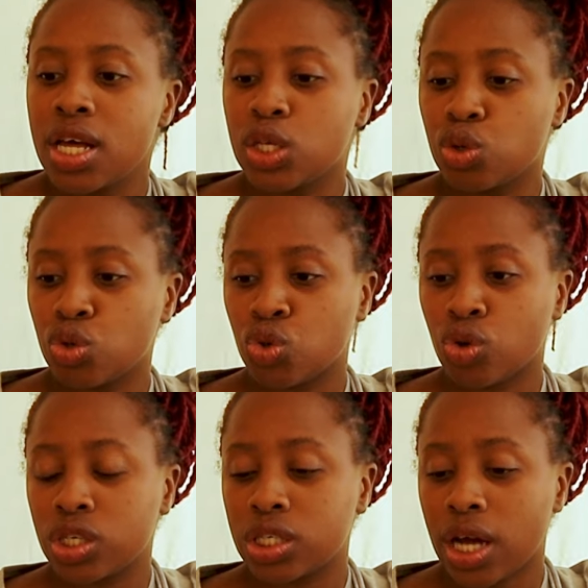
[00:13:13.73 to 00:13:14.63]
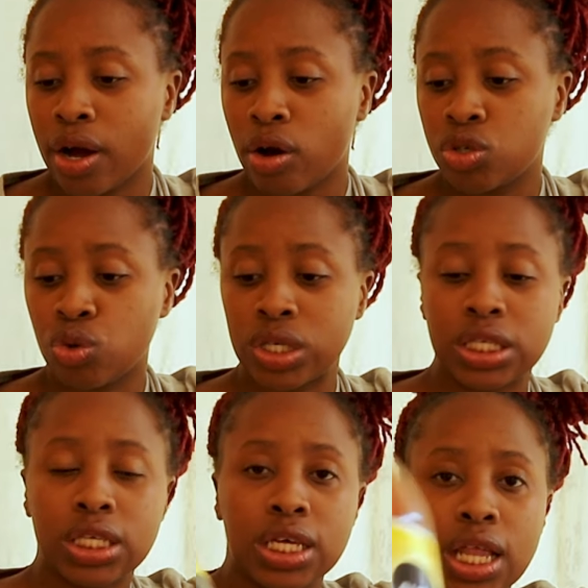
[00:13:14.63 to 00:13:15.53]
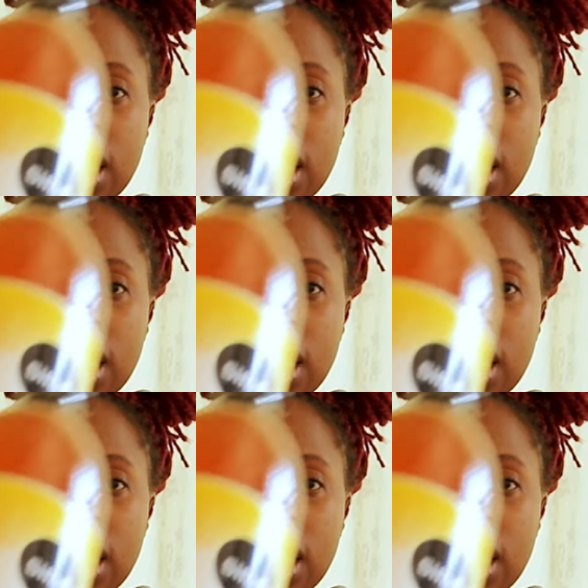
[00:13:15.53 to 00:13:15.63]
So George, I got George the